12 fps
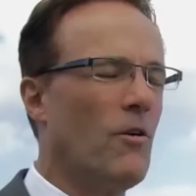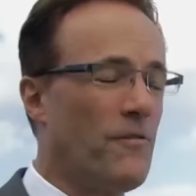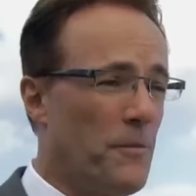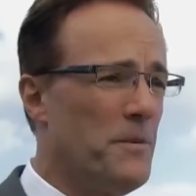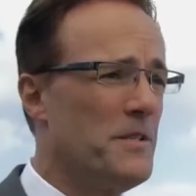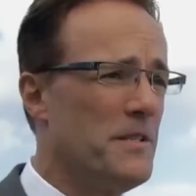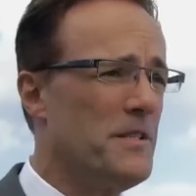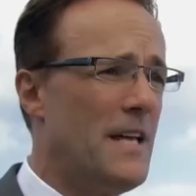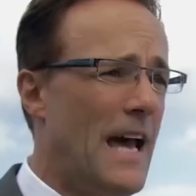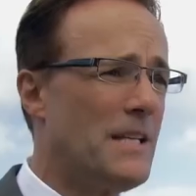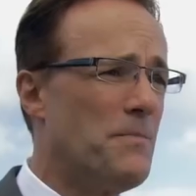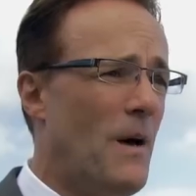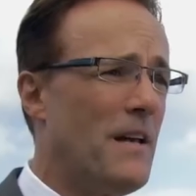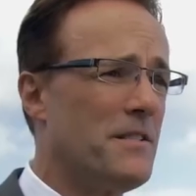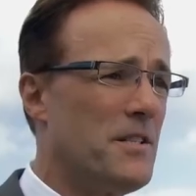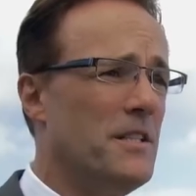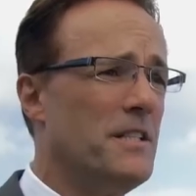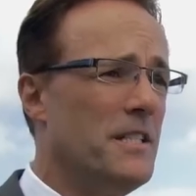over business tax
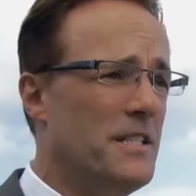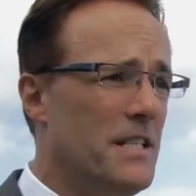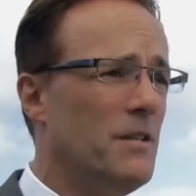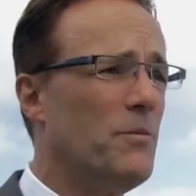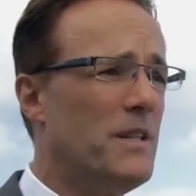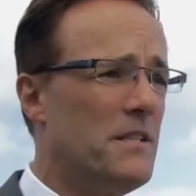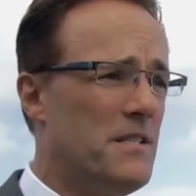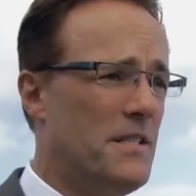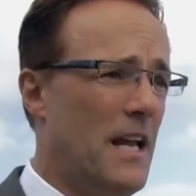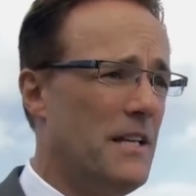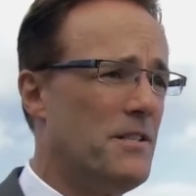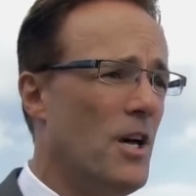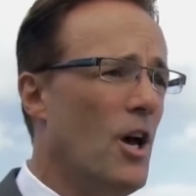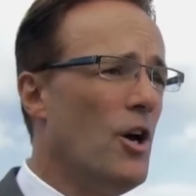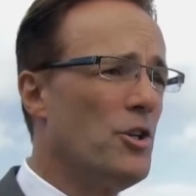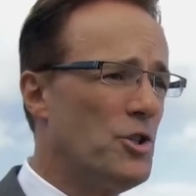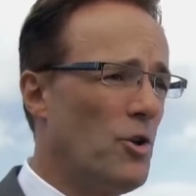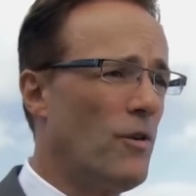policy to deal with the state's
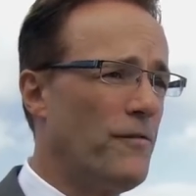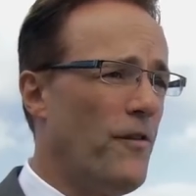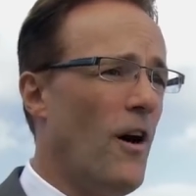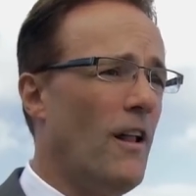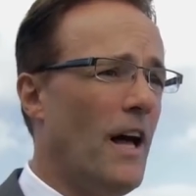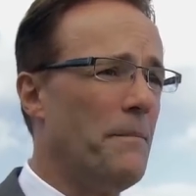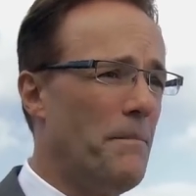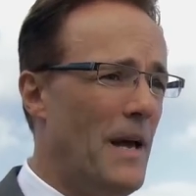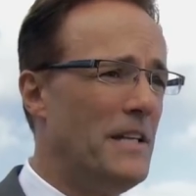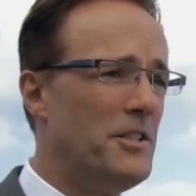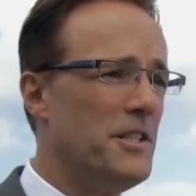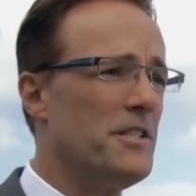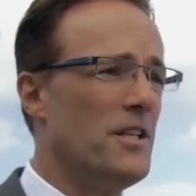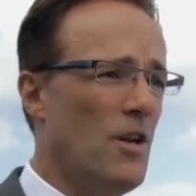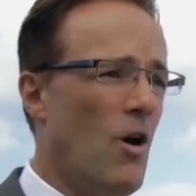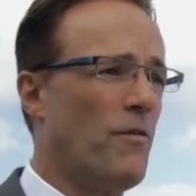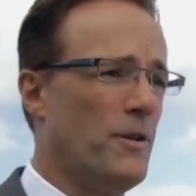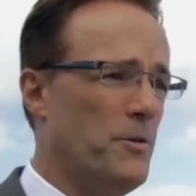shortfall on pensions and
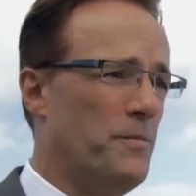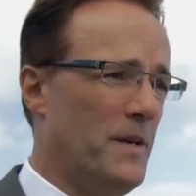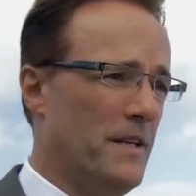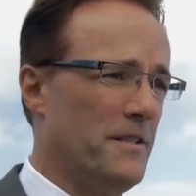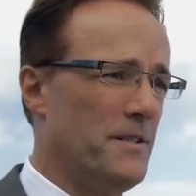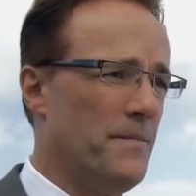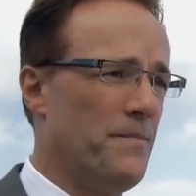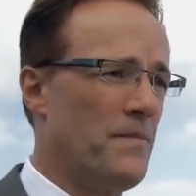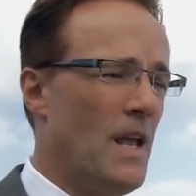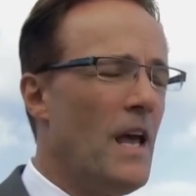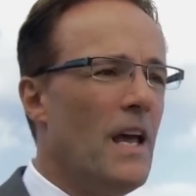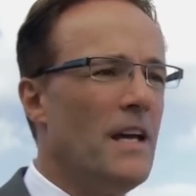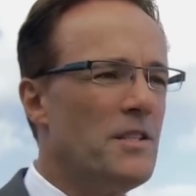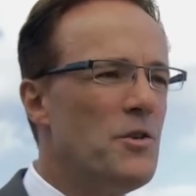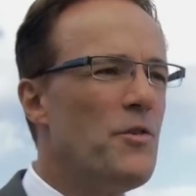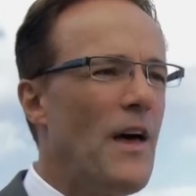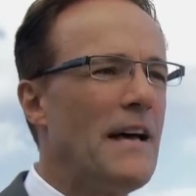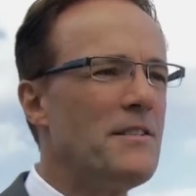overdue bills. In
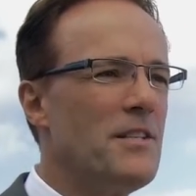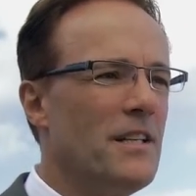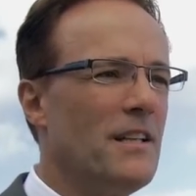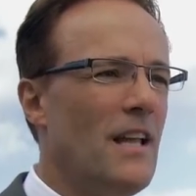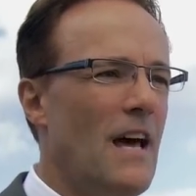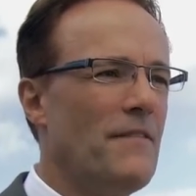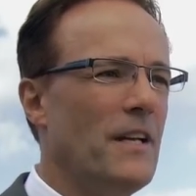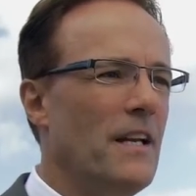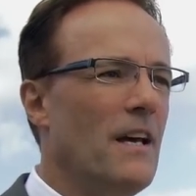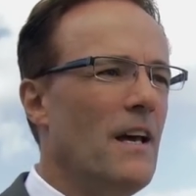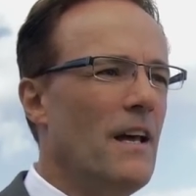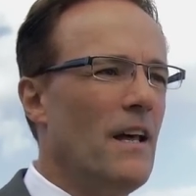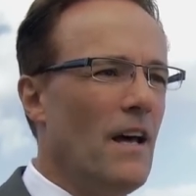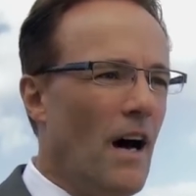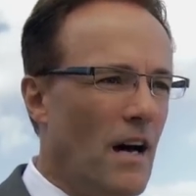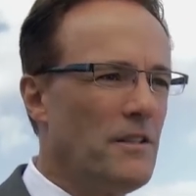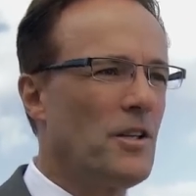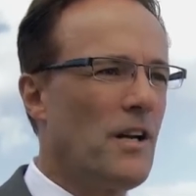2011,
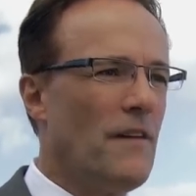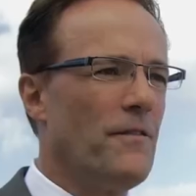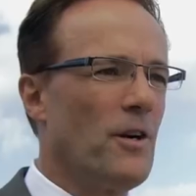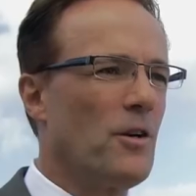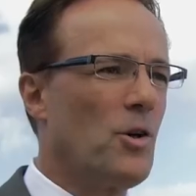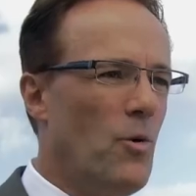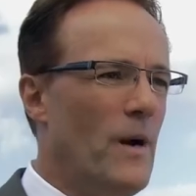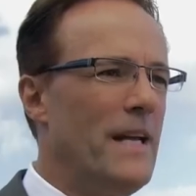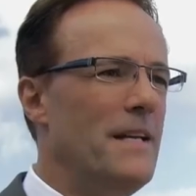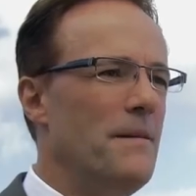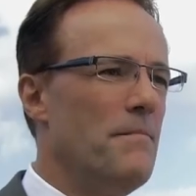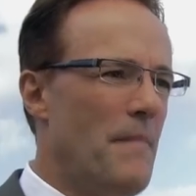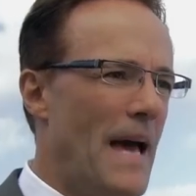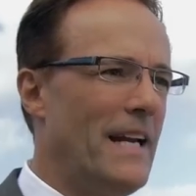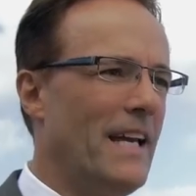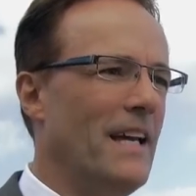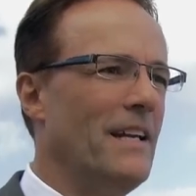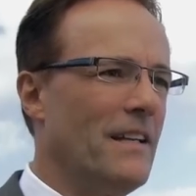under Governor Quinn,
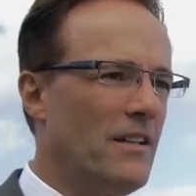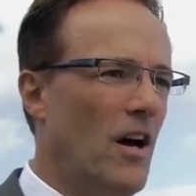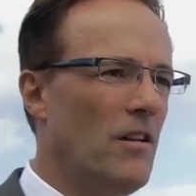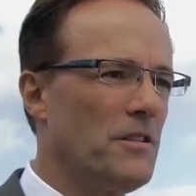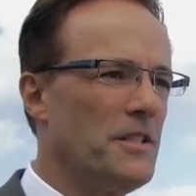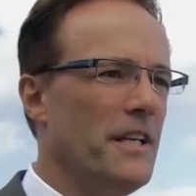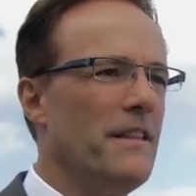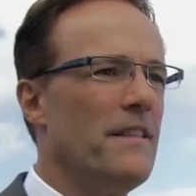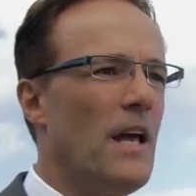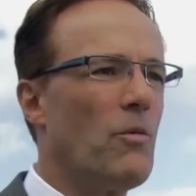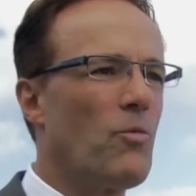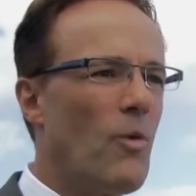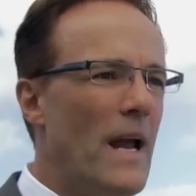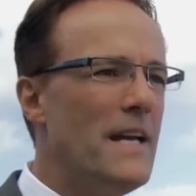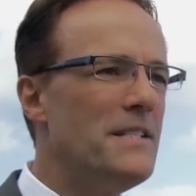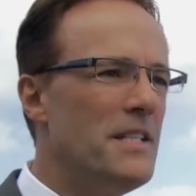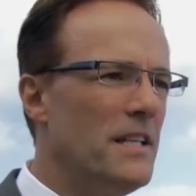Madigan, and Cullerton, they raised